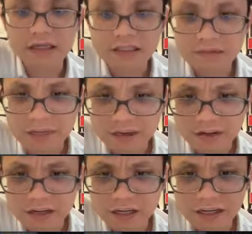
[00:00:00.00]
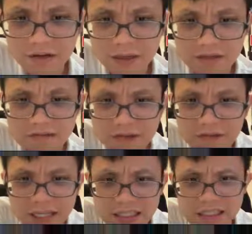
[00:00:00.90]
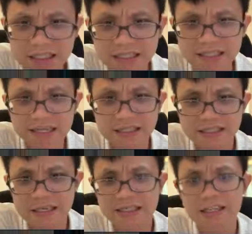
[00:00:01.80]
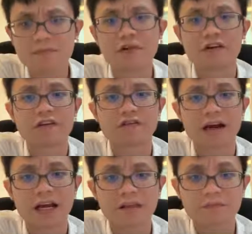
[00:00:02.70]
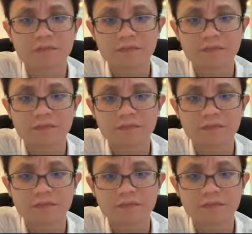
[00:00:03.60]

it's a bit not clear lah, but roughly we can see it here is 18.5.